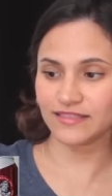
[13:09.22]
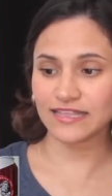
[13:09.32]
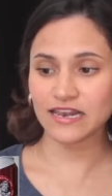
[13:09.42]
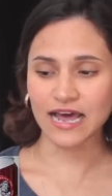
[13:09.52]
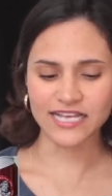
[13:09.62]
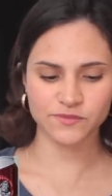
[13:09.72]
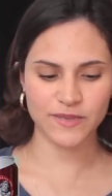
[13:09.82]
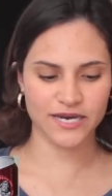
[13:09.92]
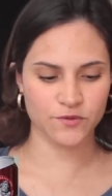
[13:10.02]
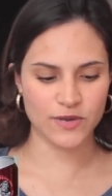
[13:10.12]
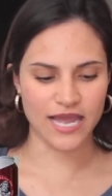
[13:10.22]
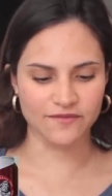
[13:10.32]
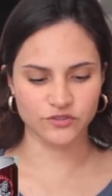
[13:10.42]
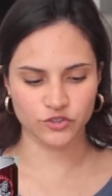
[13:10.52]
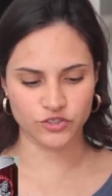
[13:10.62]
The last beer we
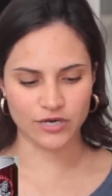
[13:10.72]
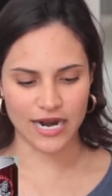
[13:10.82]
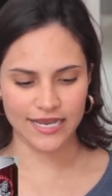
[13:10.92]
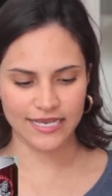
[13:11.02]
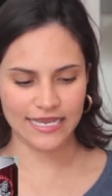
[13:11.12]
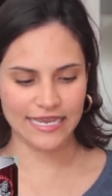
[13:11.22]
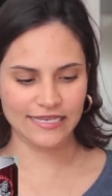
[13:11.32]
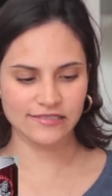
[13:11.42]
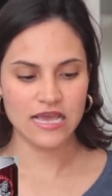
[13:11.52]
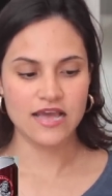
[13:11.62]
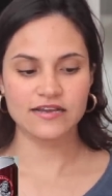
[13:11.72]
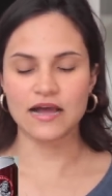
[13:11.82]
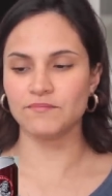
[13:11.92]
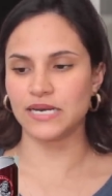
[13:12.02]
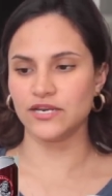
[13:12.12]
have to try is
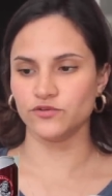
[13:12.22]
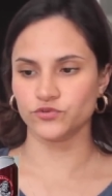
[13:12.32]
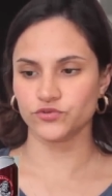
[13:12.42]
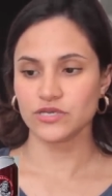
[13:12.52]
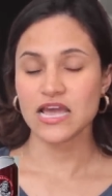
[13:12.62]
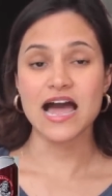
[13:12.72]
Gambrinus.